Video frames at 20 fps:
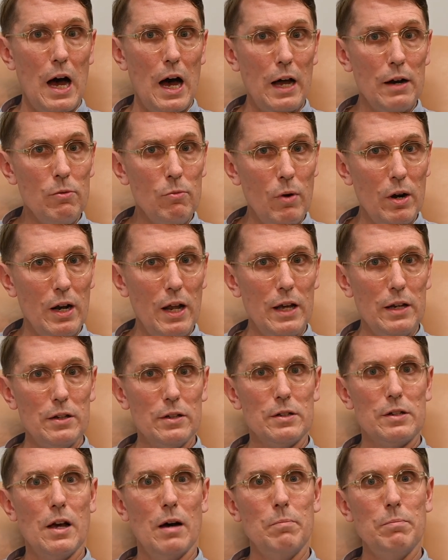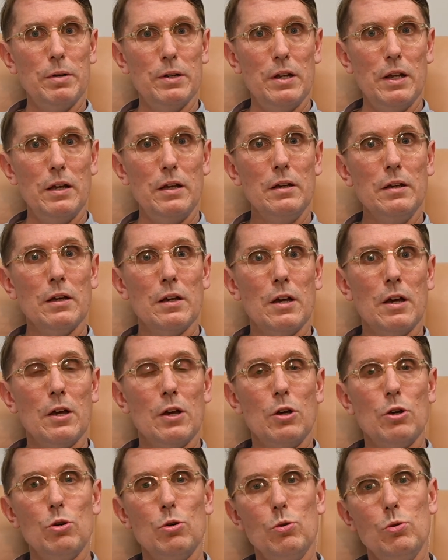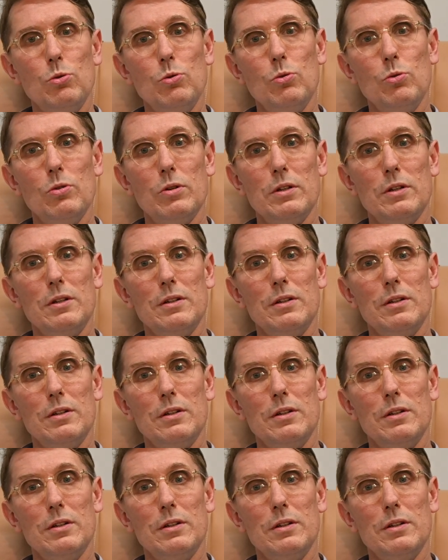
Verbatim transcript: unrelated company who